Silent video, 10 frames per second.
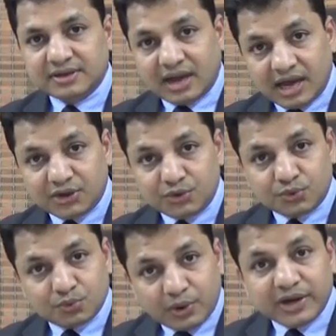Are
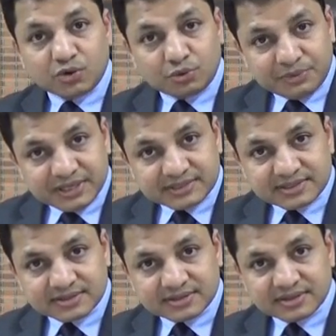you quite
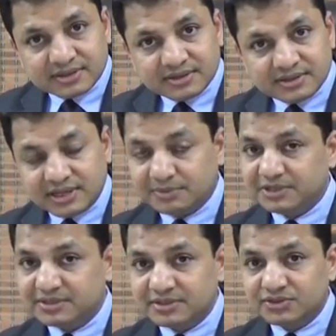obese? That
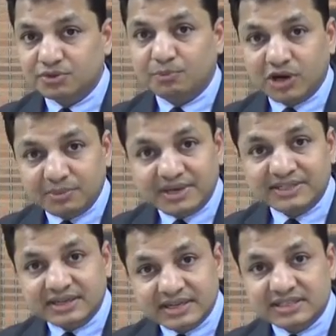means your body
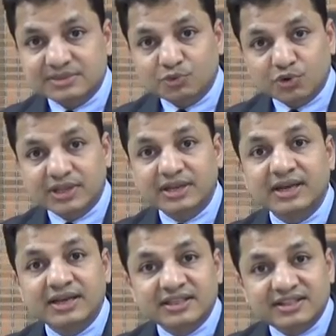mass index is more than
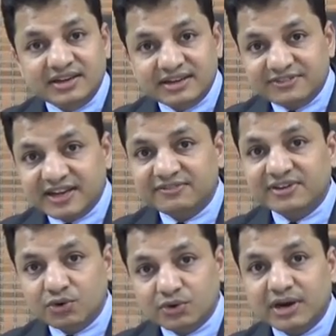35
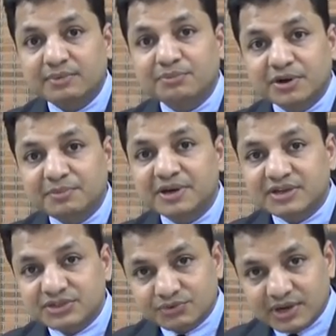kg per
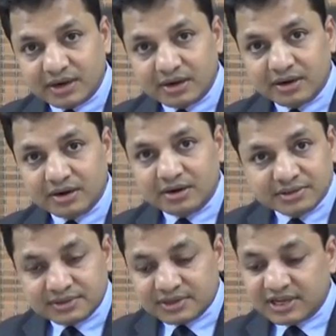meter square.
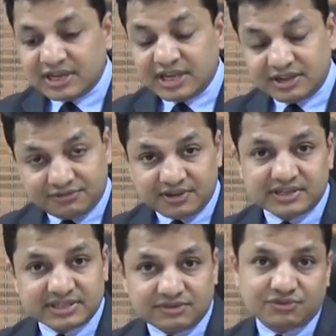If
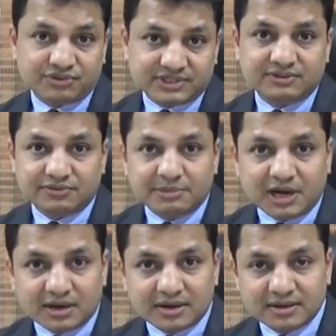yes, give yourself a
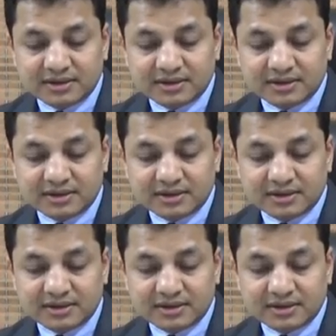mark.